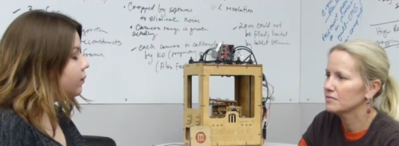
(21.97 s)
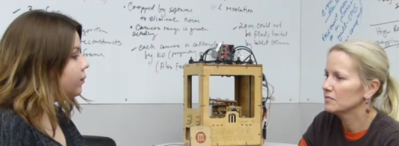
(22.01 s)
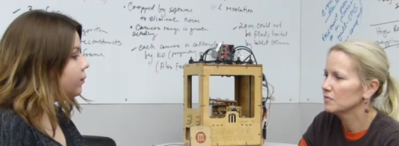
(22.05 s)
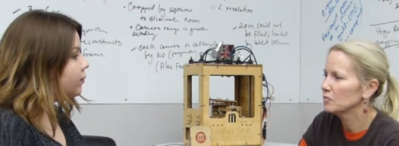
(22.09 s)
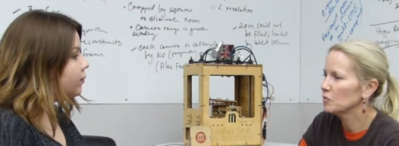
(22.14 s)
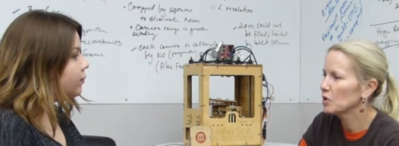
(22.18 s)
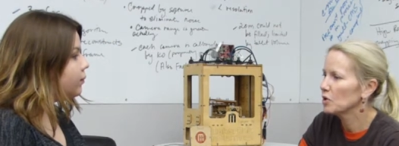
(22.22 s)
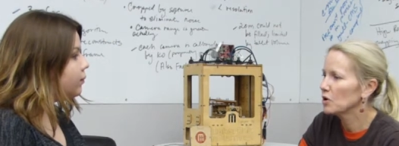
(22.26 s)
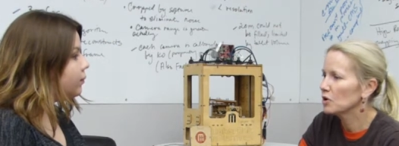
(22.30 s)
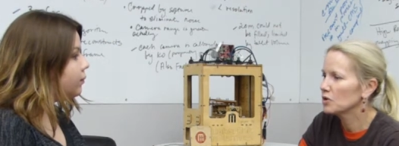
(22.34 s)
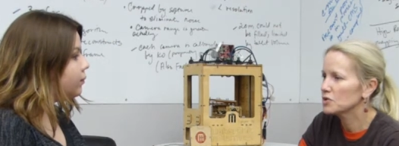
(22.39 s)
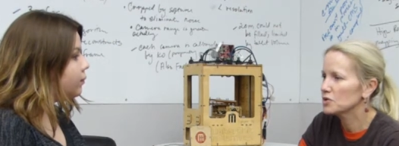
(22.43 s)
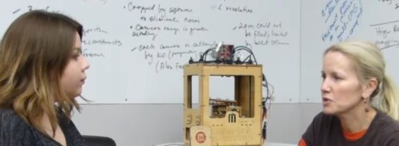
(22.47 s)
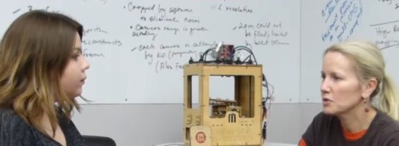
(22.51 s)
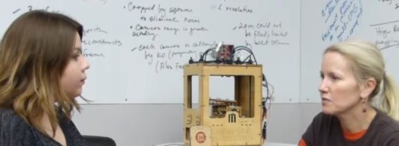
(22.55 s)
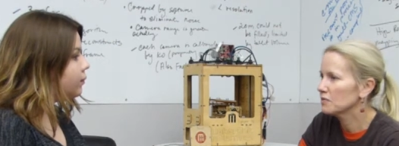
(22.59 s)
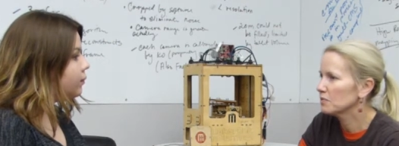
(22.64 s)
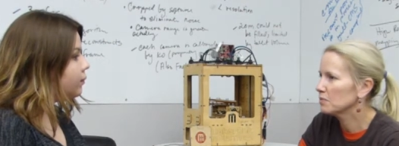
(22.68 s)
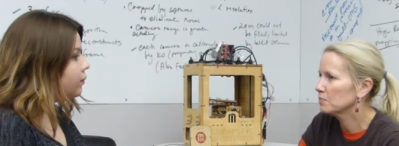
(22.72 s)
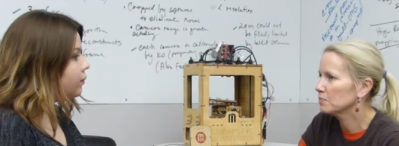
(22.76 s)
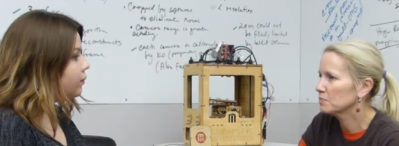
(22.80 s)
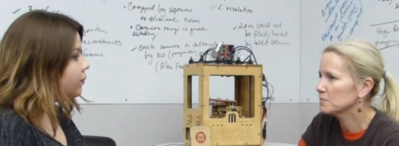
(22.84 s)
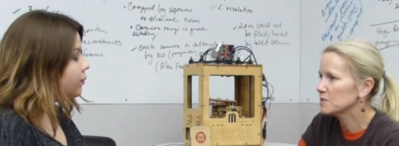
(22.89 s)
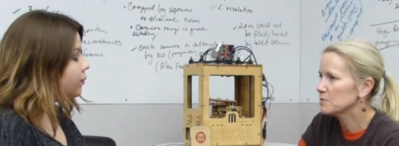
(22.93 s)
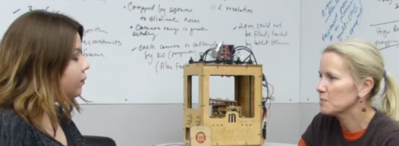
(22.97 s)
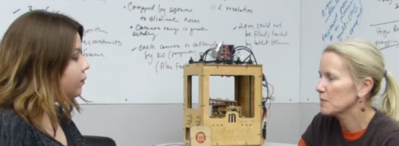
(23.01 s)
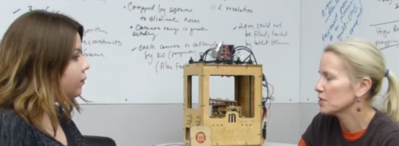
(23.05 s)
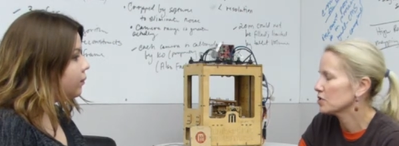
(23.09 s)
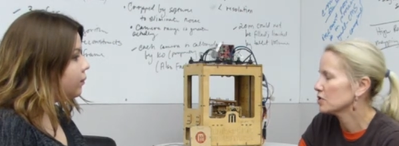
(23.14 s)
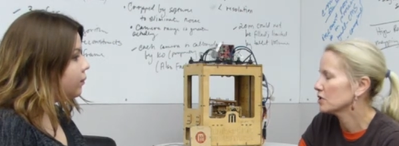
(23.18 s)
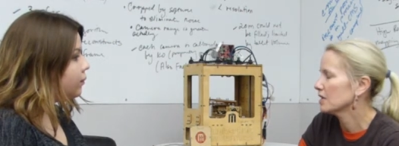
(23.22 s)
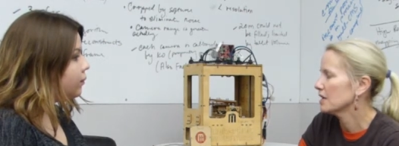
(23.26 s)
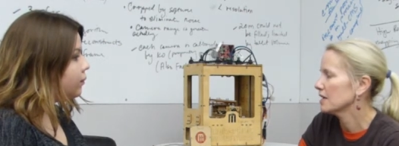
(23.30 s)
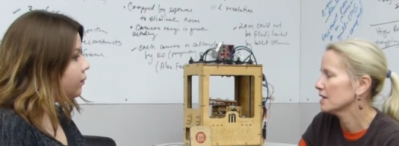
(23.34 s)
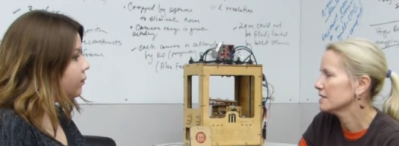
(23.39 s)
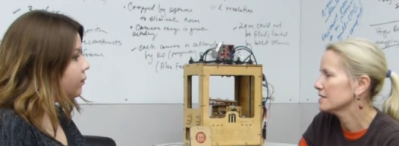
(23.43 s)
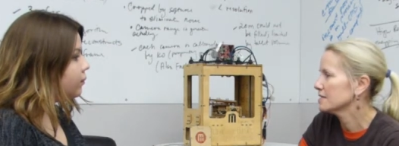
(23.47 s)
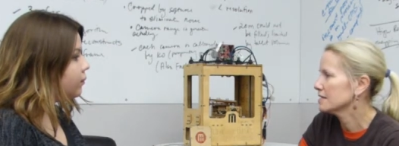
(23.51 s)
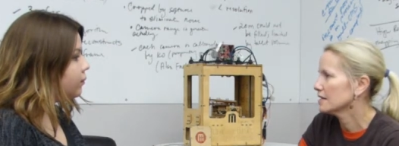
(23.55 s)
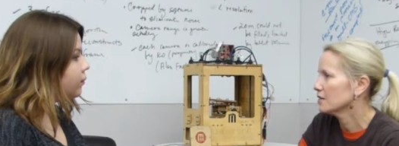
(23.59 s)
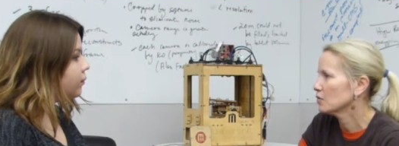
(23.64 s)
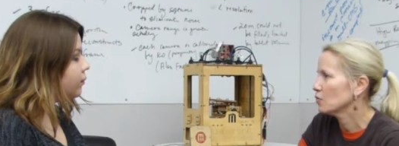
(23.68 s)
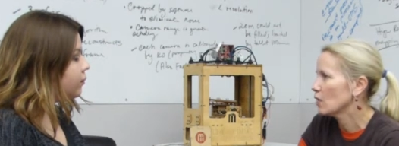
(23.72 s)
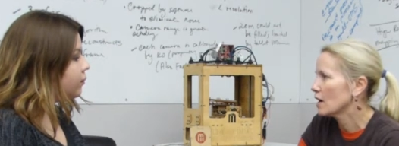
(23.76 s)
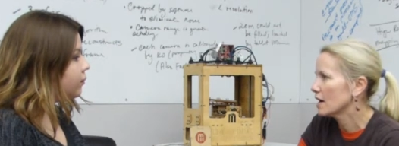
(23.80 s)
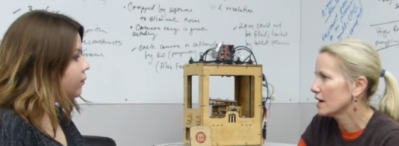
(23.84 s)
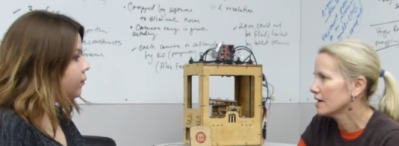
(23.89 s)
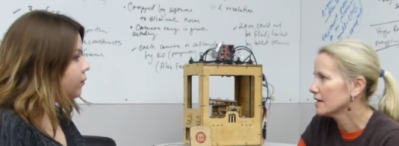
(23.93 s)
Speaker 1: we also specialize in
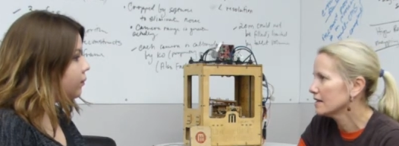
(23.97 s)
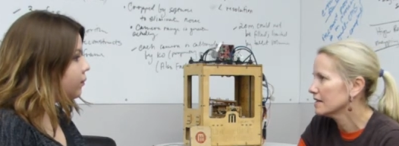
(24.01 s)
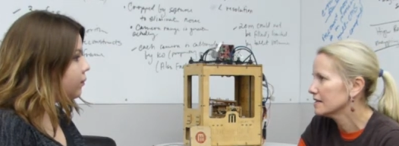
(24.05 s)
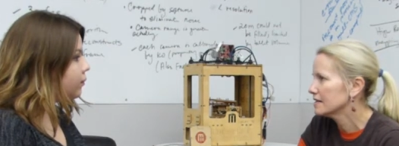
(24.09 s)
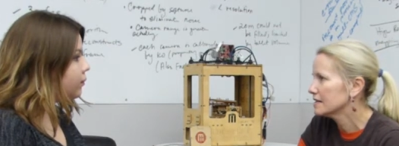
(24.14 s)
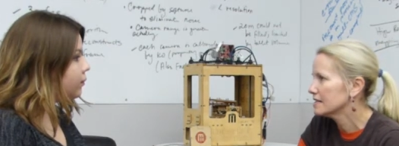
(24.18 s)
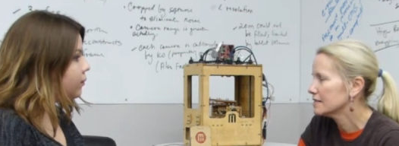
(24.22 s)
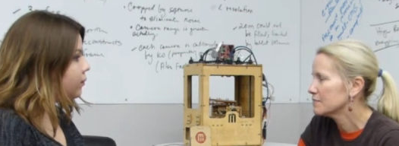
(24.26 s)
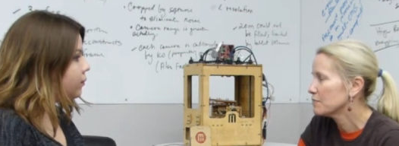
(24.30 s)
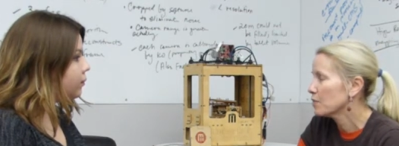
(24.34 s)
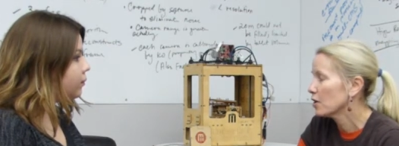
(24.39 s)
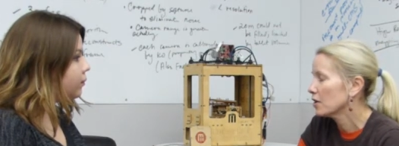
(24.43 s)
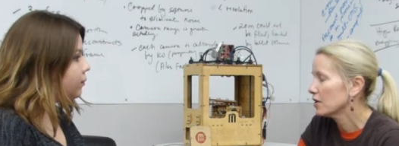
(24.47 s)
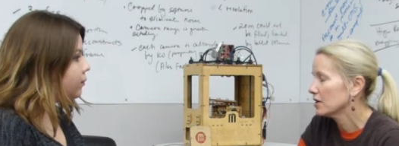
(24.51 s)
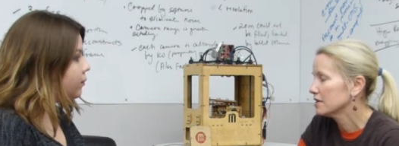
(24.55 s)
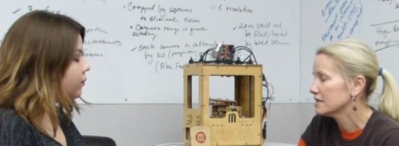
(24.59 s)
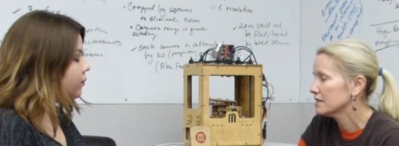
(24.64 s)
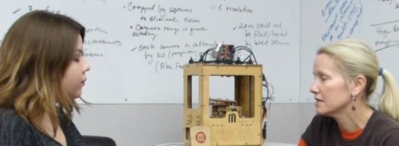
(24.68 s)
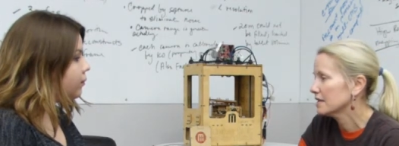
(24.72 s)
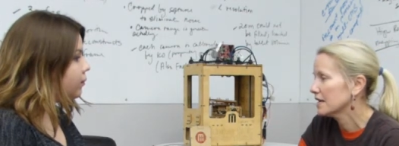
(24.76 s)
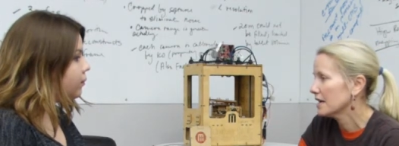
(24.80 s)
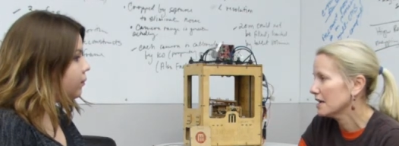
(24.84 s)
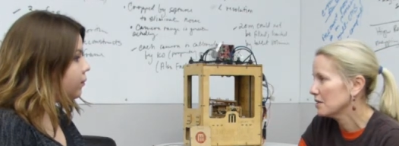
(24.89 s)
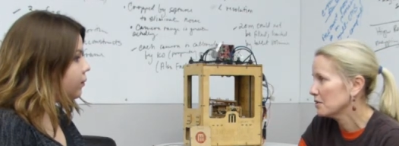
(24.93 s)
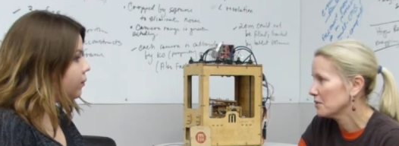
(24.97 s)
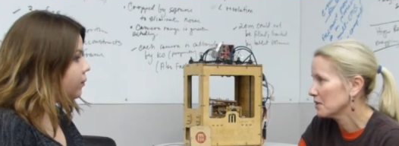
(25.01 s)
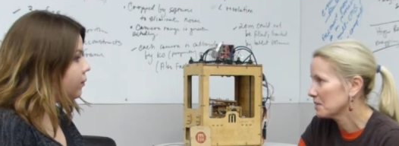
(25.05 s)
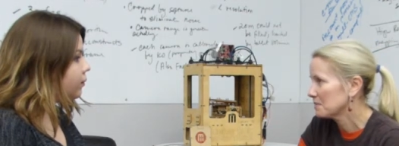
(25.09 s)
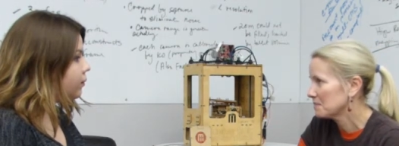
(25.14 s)
weddings, parties, and catering.